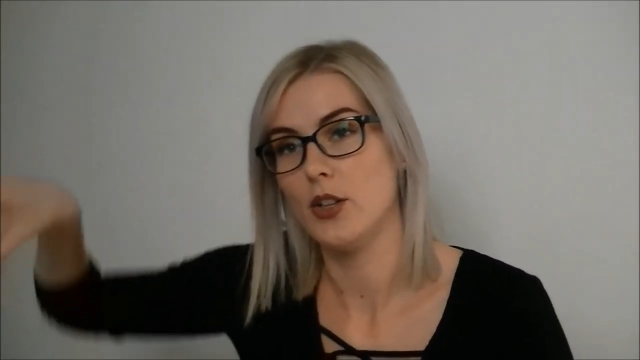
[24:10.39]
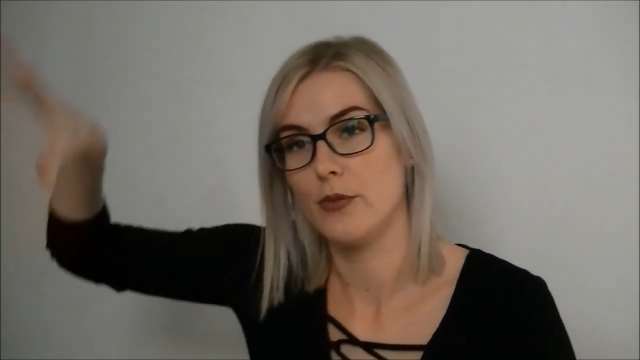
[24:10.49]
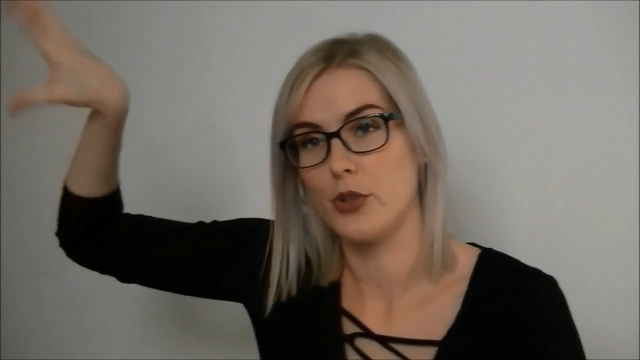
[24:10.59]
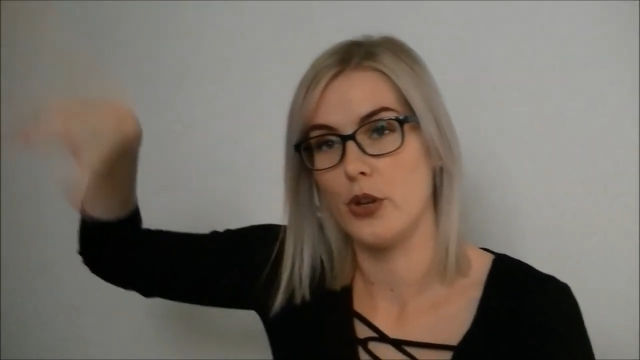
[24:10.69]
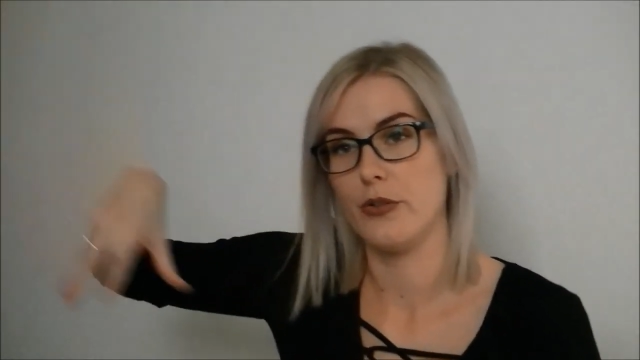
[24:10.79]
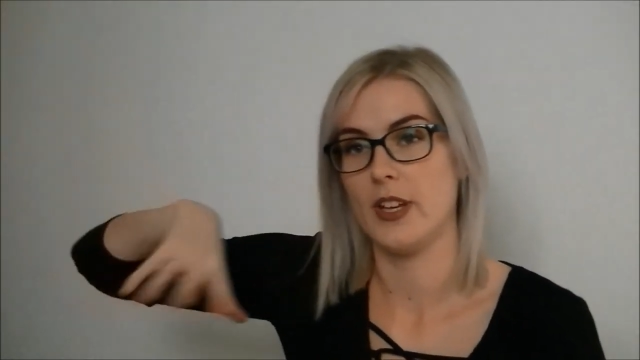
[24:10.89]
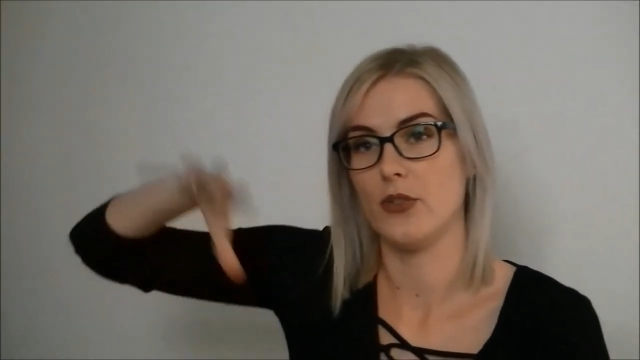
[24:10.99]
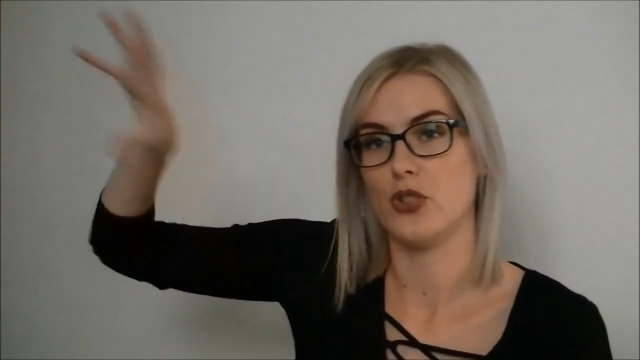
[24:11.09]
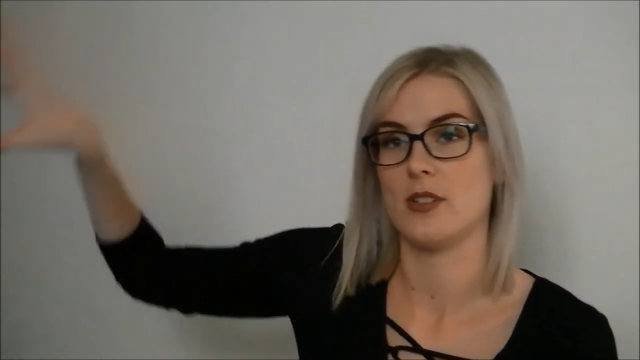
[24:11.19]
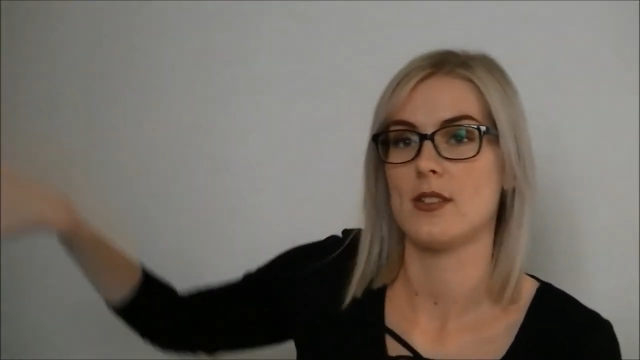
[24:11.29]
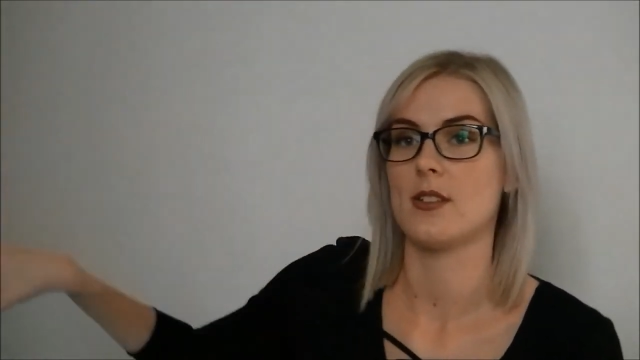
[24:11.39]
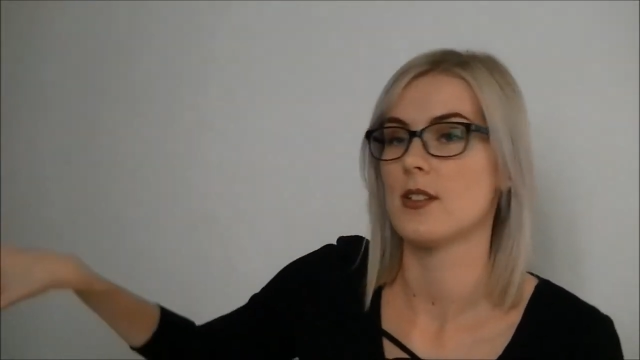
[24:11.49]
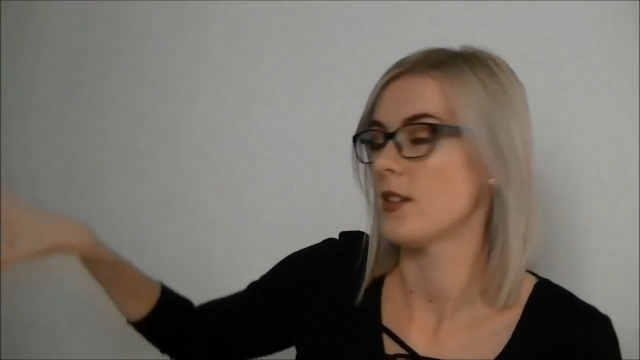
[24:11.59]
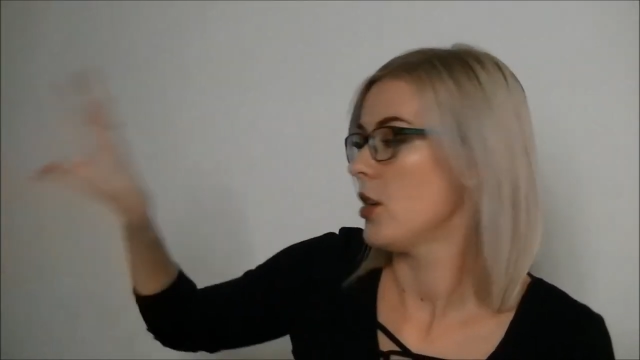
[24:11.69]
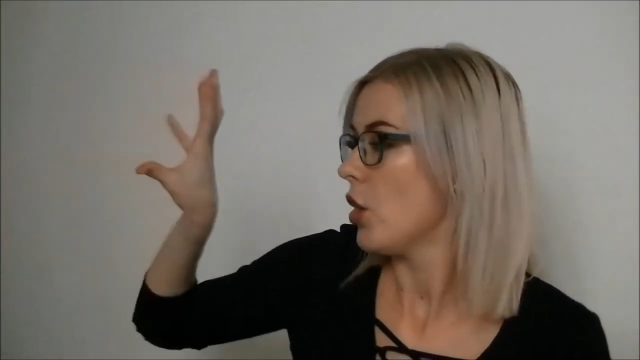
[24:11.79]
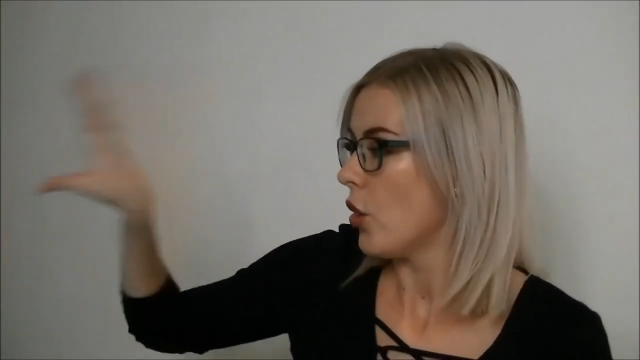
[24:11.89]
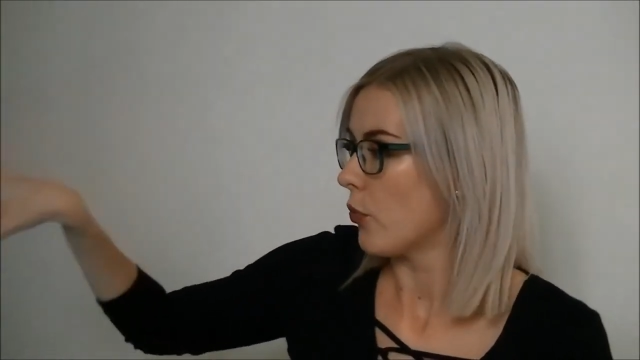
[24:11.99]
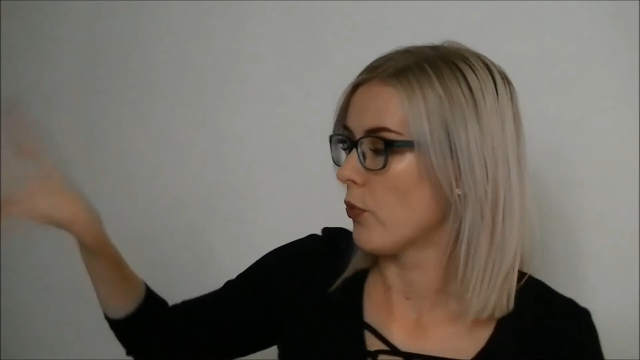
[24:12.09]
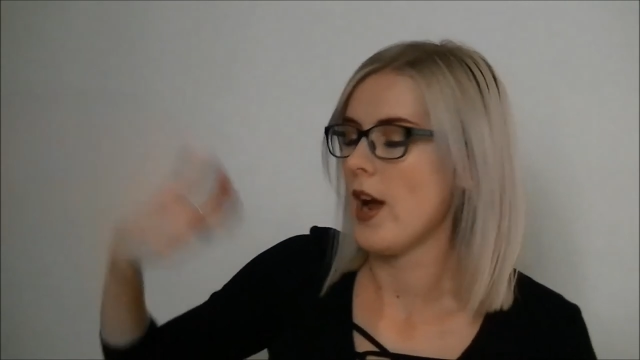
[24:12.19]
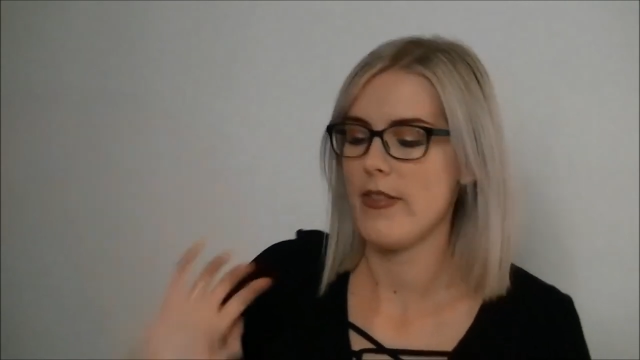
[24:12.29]
of clothing just
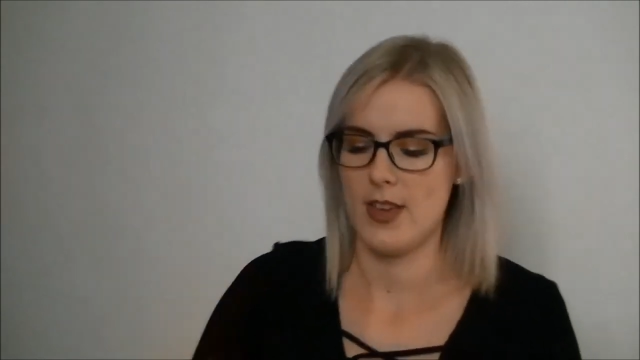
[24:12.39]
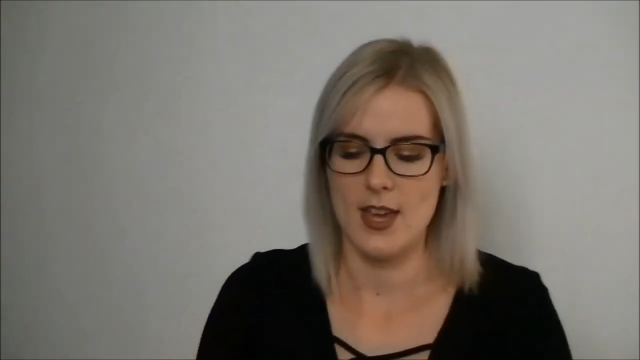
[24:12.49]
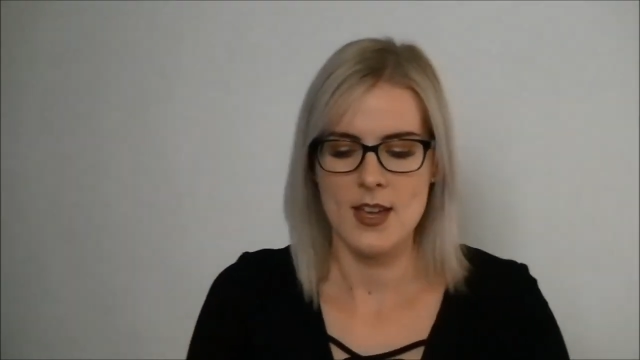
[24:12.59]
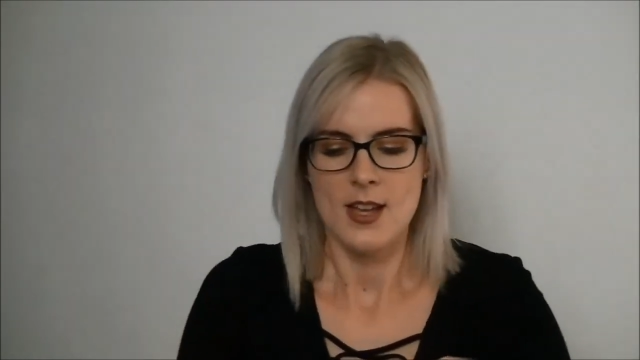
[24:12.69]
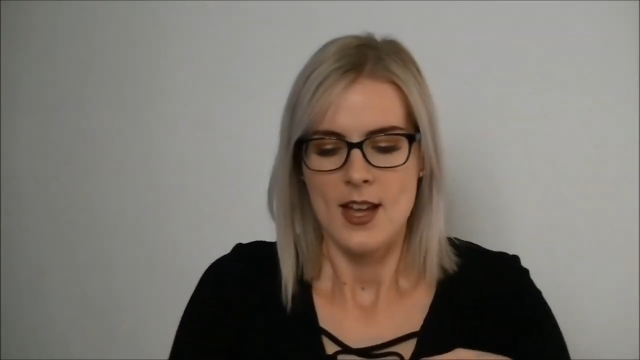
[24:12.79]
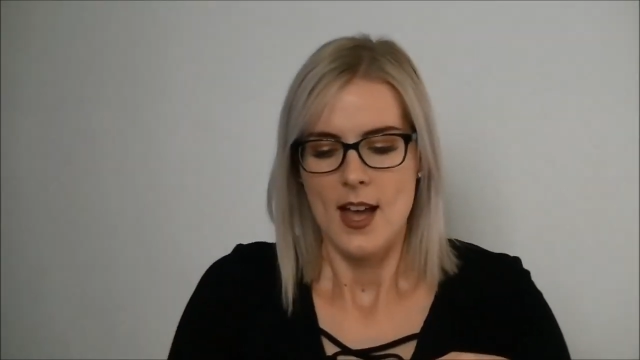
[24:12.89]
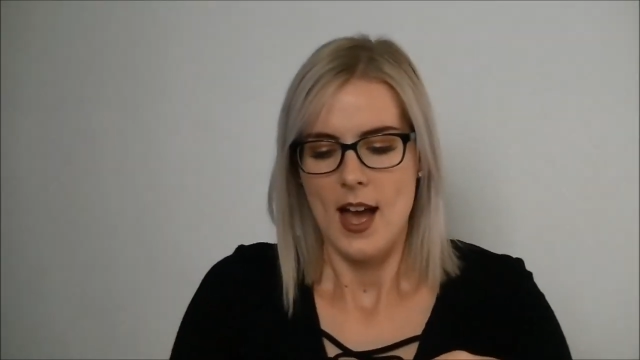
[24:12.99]
right there.